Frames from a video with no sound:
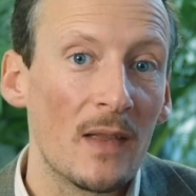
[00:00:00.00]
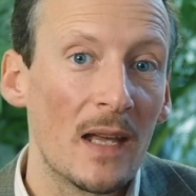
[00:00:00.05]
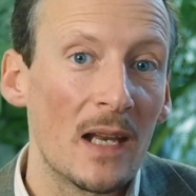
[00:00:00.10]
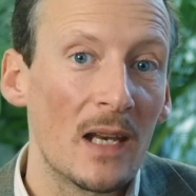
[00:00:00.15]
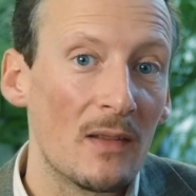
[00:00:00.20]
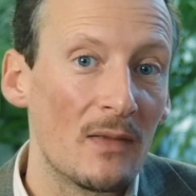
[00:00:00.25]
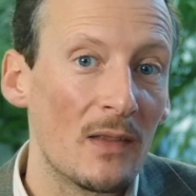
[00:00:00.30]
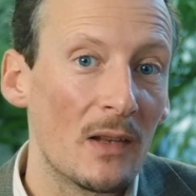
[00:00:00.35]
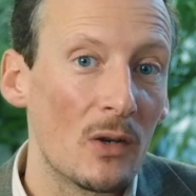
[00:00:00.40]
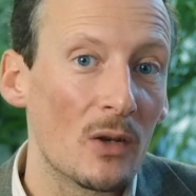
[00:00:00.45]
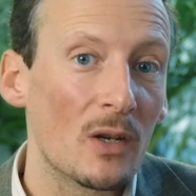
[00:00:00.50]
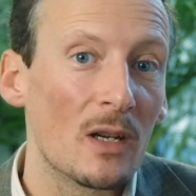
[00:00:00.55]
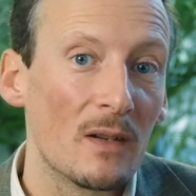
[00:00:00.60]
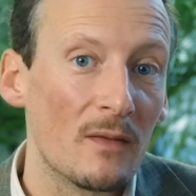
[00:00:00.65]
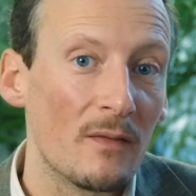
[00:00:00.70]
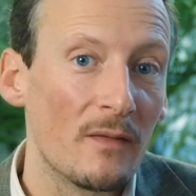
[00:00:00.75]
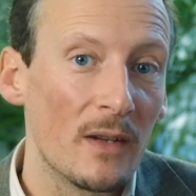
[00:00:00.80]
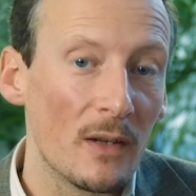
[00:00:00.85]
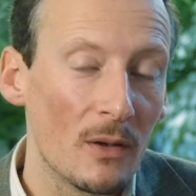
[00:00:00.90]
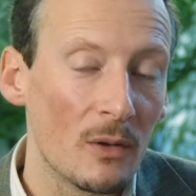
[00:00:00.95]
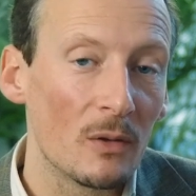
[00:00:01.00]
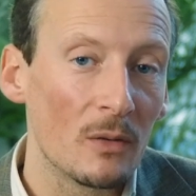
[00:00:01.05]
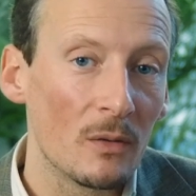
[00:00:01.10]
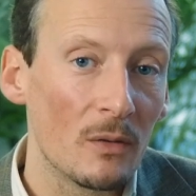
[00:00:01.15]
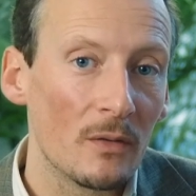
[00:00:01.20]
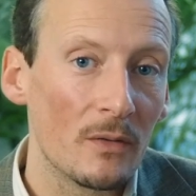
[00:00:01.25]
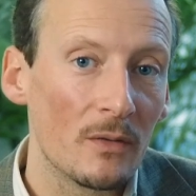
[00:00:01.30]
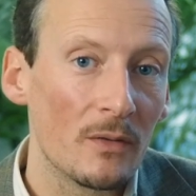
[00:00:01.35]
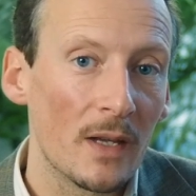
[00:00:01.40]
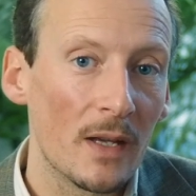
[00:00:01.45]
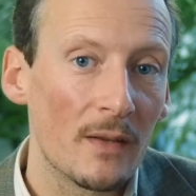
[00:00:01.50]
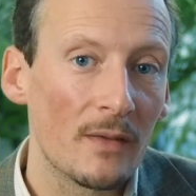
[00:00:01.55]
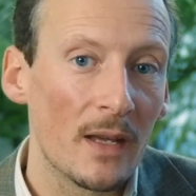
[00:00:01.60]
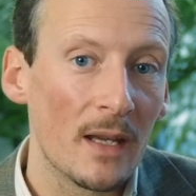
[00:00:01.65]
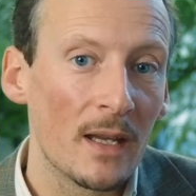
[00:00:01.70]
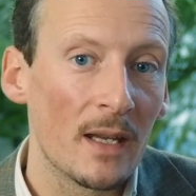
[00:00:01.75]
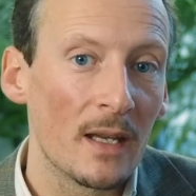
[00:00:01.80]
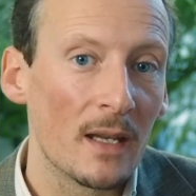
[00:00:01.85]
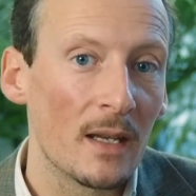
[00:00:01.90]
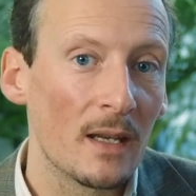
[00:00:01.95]
the look and feel that
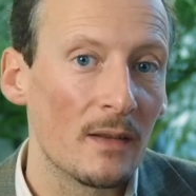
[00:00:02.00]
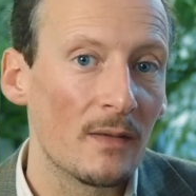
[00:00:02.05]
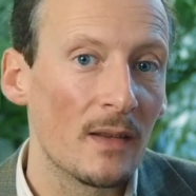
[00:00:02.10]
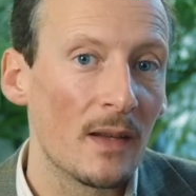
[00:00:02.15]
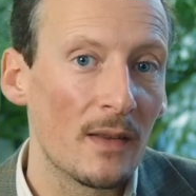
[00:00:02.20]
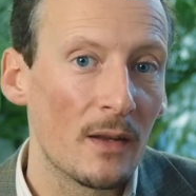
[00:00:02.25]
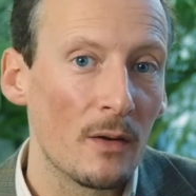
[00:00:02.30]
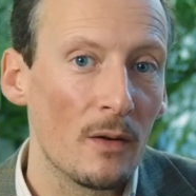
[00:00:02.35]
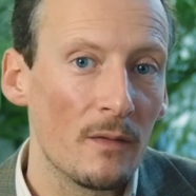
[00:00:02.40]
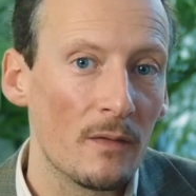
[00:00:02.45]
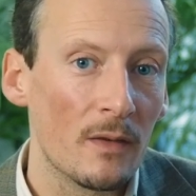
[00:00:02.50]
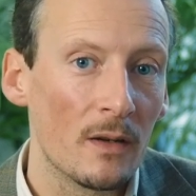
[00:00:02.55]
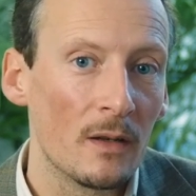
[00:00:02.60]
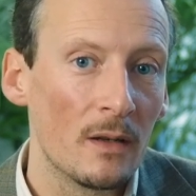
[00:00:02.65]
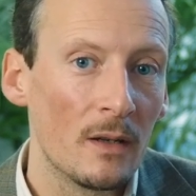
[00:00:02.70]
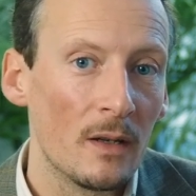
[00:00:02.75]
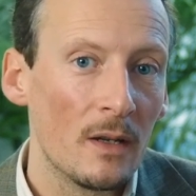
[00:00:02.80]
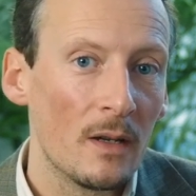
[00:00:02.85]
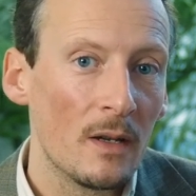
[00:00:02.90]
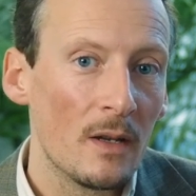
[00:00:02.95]
they offer.